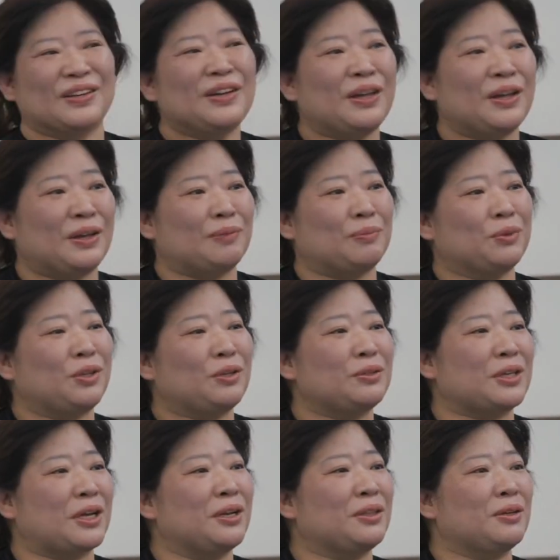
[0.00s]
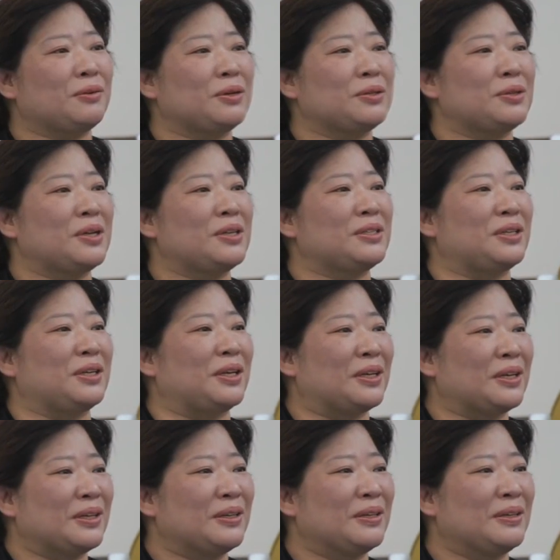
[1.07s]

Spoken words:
at the National Sports Festival for